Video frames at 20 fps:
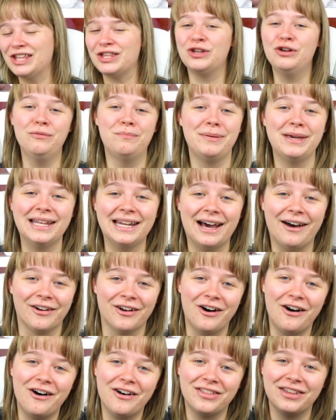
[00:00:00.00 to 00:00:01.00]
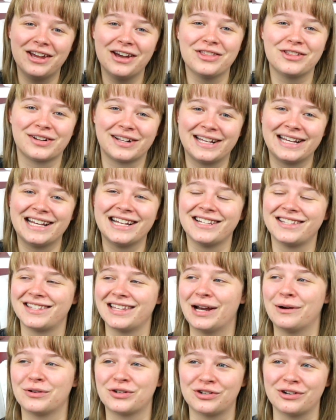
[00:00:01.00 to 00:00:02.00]
You beat out all the other kids
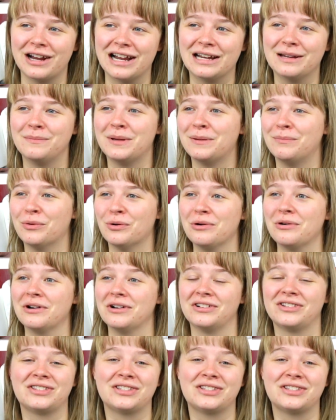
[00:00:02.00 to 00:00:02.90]
that were trying to be born.